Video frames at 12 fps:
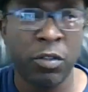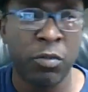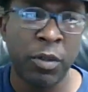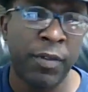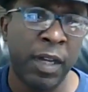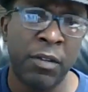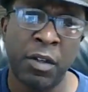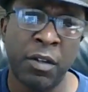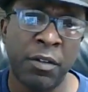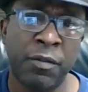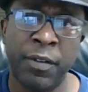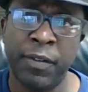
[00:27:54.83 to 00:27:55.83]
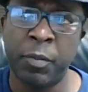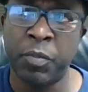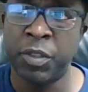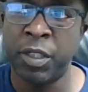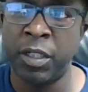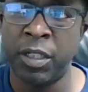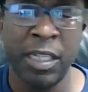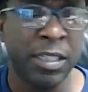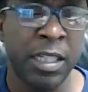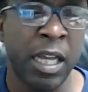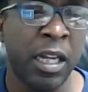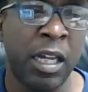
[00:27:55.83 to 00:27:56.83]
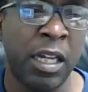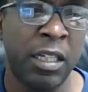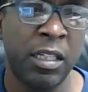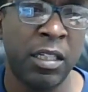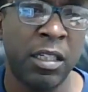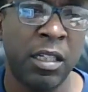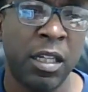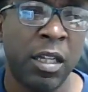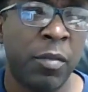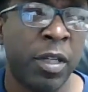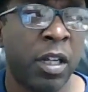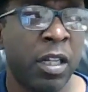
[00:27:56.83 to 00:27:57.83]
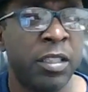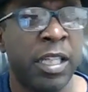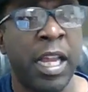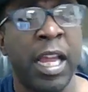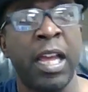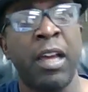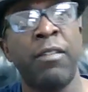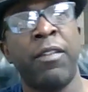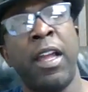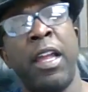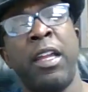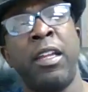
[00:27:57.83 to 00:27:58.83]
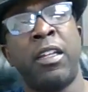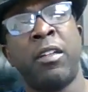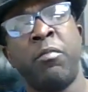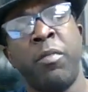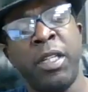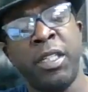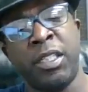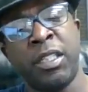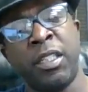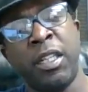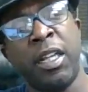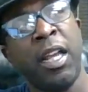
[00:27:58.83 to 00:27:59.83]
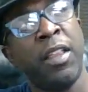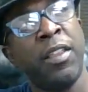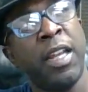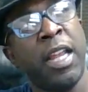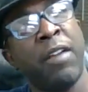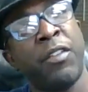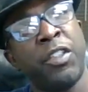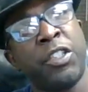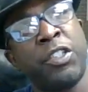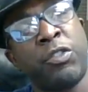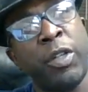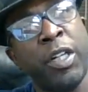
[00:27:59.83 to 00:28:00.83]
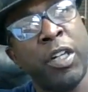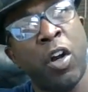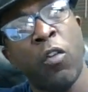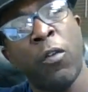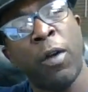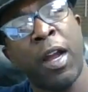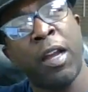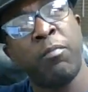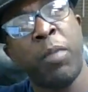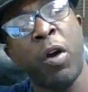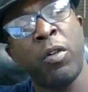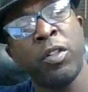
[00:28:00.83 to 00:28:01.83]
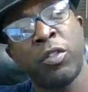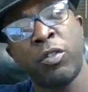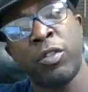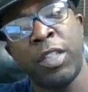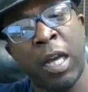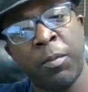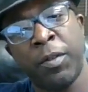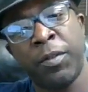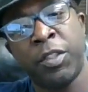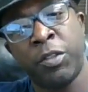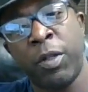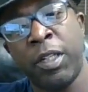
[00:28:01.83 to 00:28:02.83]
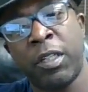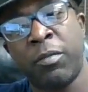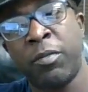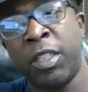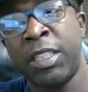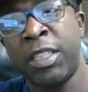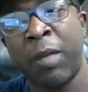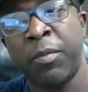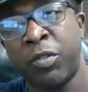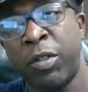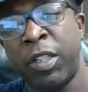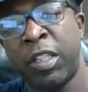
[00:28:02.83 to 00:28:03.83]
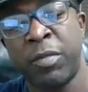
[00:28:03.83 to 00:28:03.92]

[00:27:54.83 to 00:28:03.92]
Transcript: 125, 150%. That's not odd because they have a commission and they have a street override bonus on top of the top